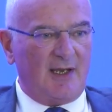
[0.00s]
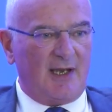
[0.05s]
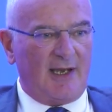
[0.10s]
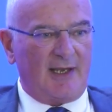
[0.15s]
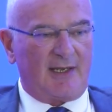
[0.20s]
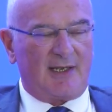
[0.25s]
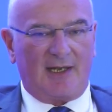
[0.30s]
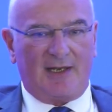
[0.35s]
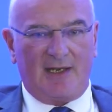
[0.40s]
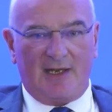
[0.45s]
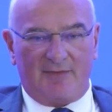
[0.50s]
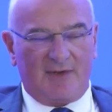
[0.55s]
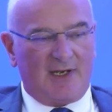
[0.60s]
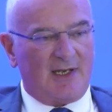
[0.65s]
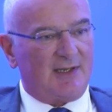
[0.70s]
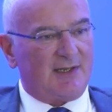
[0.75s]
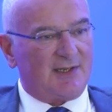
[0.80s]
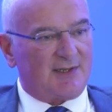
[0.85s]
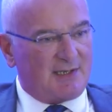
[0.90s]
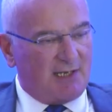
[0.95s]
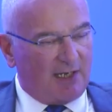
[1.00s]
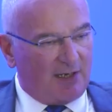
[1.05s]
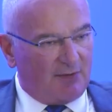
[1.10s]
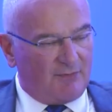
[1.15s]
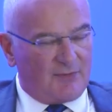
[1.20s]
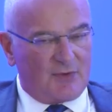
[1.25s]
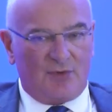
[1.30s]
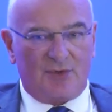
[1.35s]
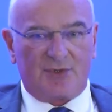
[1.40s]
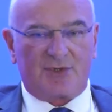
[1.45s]
I can even understand,
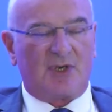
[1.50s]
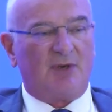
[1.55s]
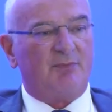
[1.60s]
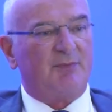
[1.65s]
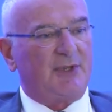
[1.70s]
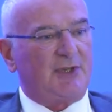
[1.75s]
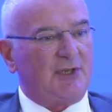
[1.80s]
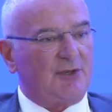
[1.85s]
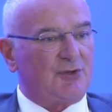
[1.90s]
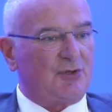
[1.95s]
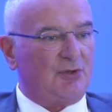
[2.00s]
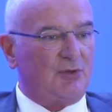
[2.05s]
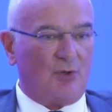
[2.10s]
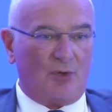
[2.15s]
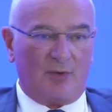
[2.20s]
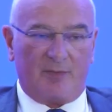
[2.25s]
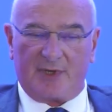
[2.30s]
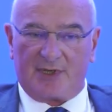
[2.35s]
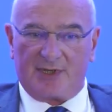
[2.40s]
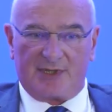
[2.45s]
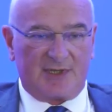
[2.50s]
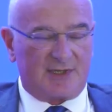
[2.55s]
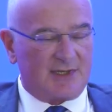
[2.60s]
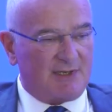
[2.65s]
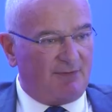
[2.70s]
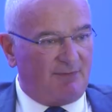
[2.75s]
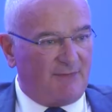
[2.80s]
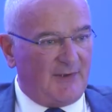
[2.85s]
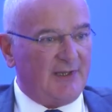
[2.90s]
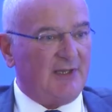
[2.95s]
of course, competition law, because it's
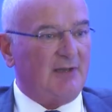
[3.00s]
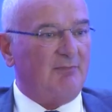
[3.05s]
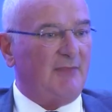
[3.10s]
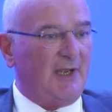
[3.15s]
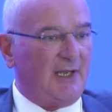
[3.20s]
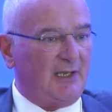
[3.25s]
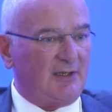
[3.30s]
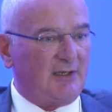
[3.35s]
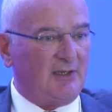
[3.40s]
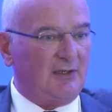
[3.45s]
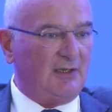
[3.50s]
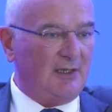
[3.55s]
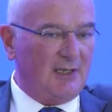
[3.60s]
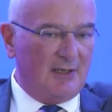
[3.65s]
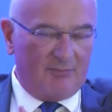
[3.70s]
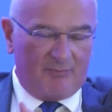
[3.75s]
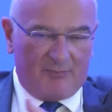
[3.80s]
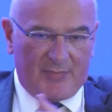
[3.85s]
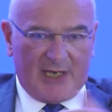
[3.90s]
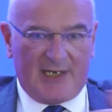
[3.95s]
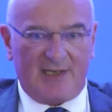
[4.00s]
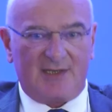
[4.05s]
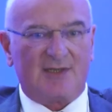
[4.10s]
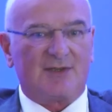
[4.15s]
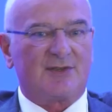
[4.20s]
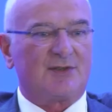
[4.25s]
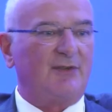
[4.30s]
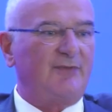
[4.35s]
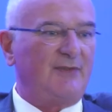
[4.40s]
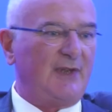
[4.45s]
the fundamental
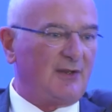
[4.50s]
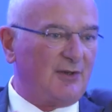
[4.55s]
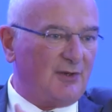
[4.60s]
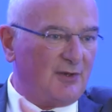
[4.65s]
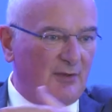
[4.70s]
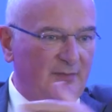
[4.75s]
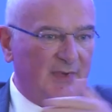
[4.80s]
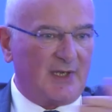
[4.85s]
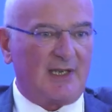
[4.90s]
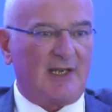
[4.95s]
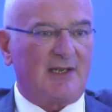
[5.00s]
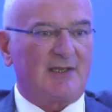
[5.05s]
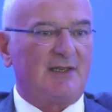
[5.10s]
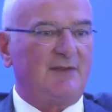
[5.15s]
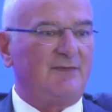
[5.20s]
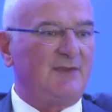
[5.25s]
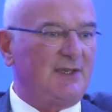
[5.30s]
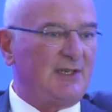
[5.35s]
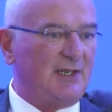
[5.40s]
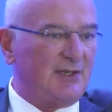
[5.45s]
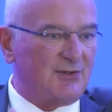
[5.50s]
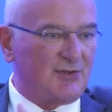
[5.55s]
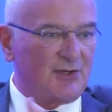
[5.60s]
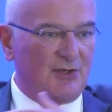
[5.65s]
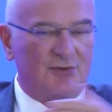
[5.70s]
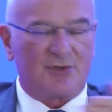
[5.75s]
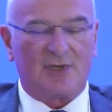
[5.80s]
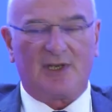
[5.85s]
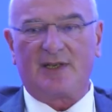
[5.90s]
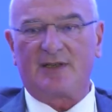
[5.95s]
basis of economic activity and
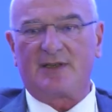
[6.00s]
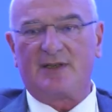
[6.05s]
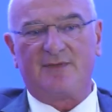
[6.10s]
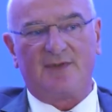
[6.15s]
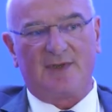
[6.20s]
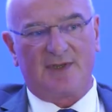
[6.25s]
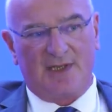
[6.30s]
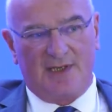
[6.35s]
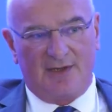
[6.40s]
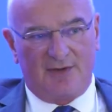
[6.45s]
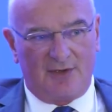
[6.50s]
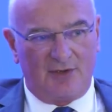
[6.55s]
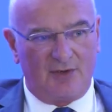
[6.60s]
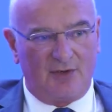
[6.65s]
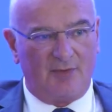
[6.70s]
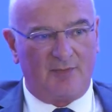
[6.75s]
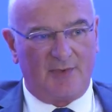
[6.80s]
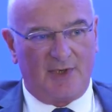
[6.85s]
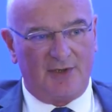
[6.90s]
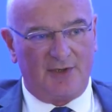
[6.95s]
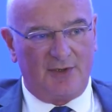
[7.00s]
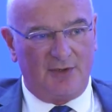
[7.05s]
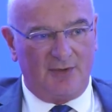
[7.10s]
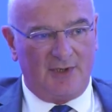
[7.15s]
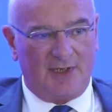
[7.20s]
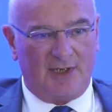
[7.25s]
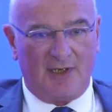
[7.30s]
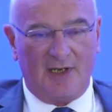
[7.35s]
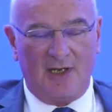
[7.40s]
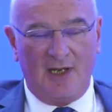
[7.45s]
social activity in the European
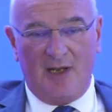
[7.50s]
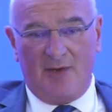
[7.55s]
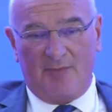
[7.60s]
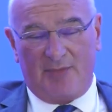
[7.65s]
Union.